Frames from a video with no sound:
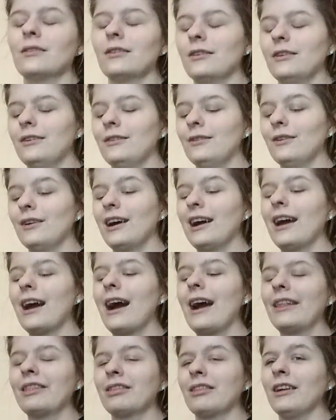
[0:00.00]
And, like,
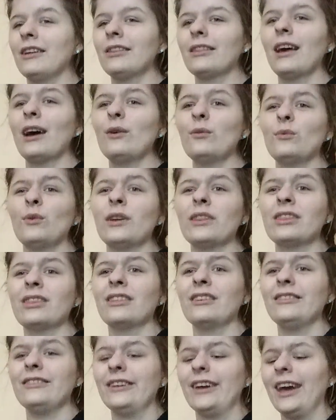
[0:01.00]
I think that was
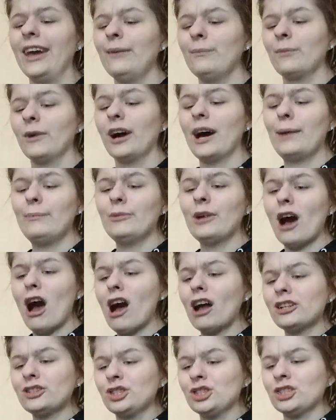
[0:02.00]
the day, but I'm
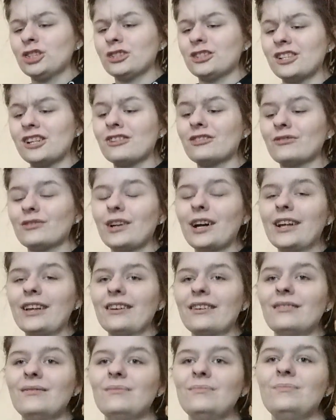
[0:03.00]
not sure,
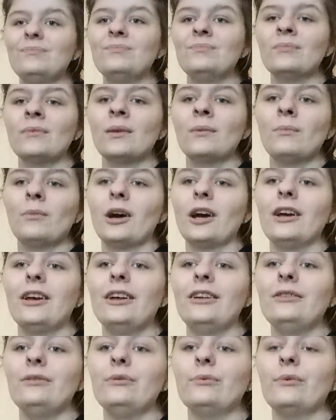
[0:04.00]
like. But
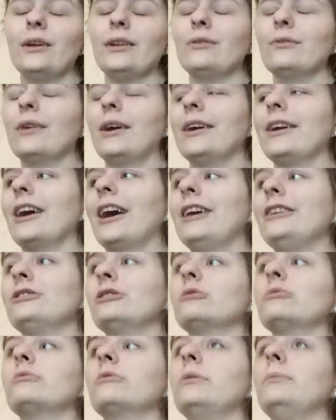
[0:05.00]
anyway, like, I
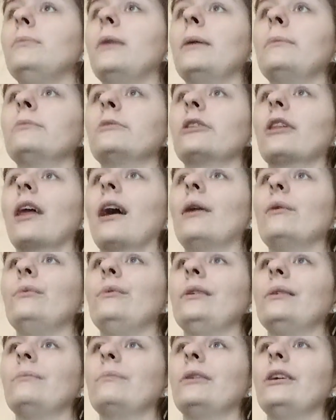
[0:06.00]
just remember that
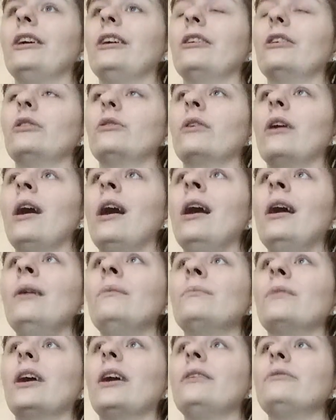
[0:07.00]
week being old.
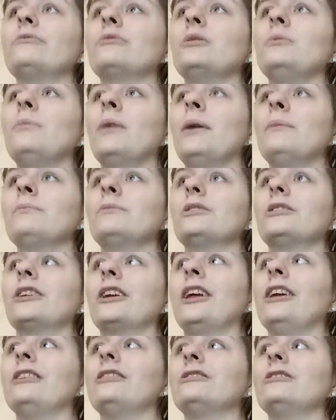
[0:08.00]
But I remember
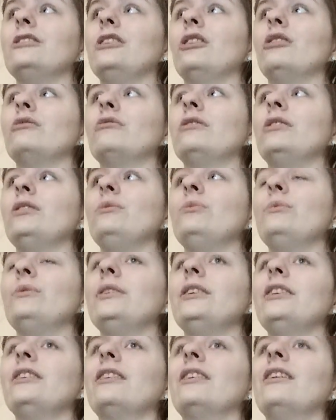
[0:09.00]
karaoke
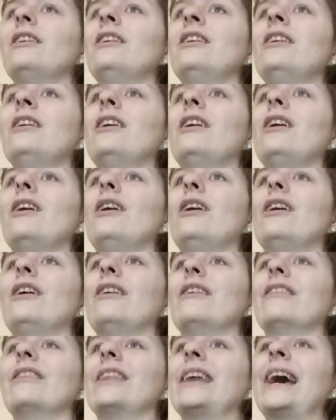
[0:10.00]
week.
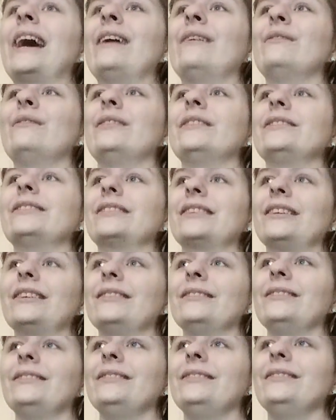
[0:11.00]
Oh, that was
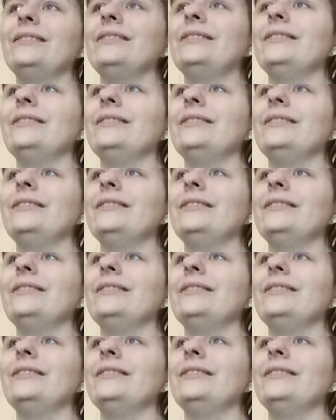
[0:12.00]
a